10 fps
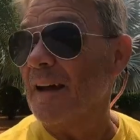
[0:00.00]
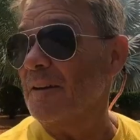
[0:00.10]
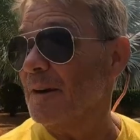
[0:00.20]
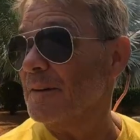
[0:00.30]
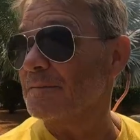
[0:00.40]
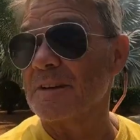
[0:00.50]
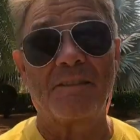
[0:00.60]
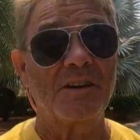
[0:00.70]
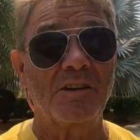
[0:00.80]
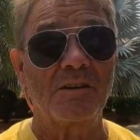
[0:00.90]
Anyway, I'm
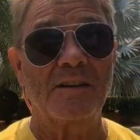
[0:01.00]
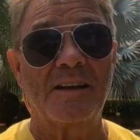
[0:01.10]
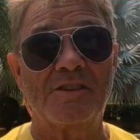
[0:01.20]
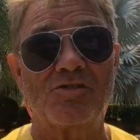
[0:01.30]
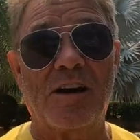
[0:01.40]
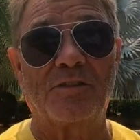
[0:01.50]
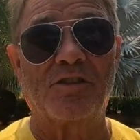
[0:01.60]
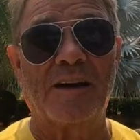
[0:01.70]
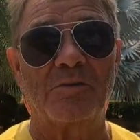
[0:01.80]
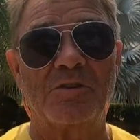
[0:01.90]
gonna have a little uh, drive
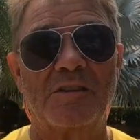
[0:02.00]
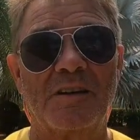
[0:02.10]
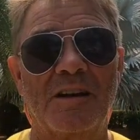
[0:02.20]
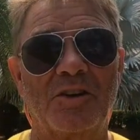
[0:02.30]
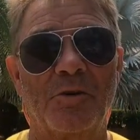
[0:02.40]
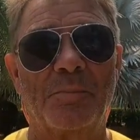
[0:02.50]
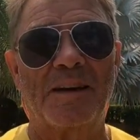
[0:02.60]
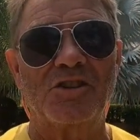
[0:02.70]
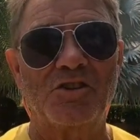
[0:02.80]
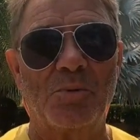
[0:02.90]
around and uh, come
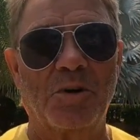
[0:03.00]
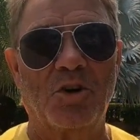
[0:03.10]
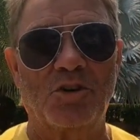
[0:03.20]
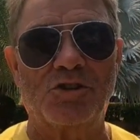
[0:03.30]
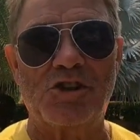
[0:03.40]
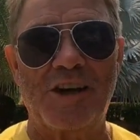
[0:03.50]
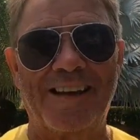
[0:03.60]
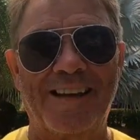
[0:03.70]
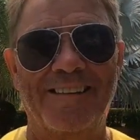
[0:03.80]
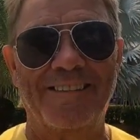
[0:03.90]
back at two o'clock and
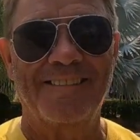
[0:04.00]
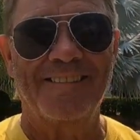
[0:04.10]
check in.